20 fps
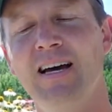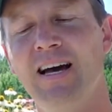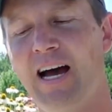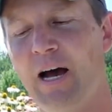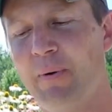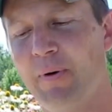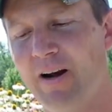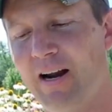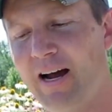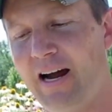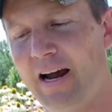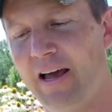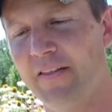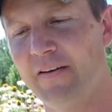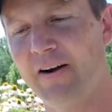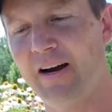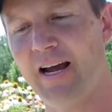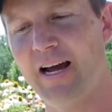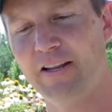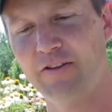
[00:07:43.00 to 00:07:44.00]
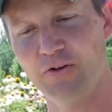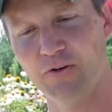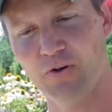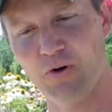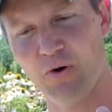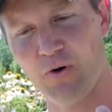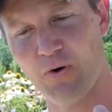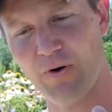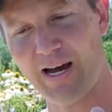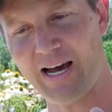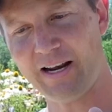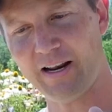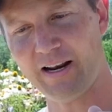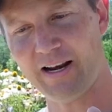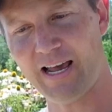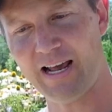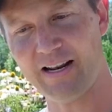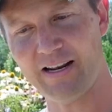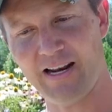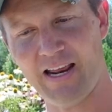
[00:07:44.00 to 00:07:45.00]
I would have either had to go at it
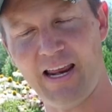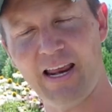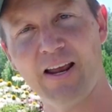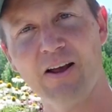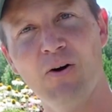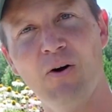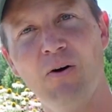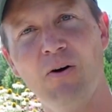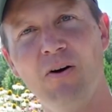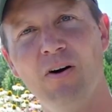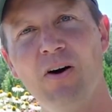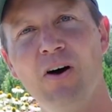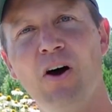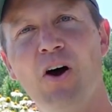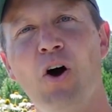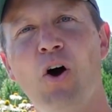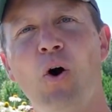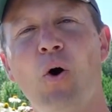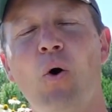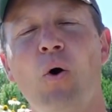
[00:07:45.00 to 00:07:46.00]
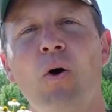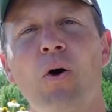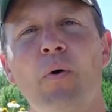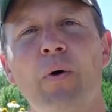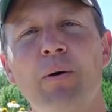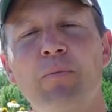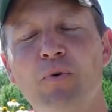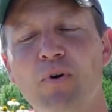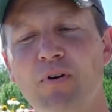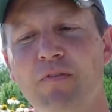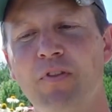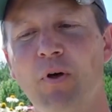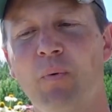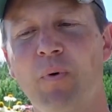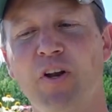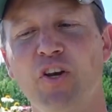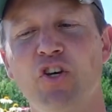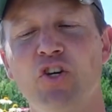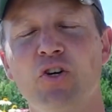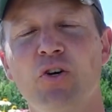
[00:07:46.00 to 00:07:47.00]
at an angle or remove the
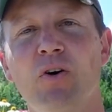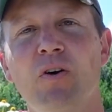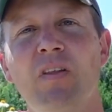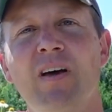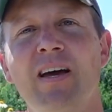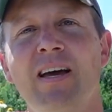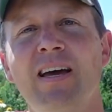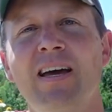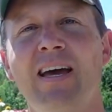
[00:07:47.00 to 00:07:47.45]
windshield,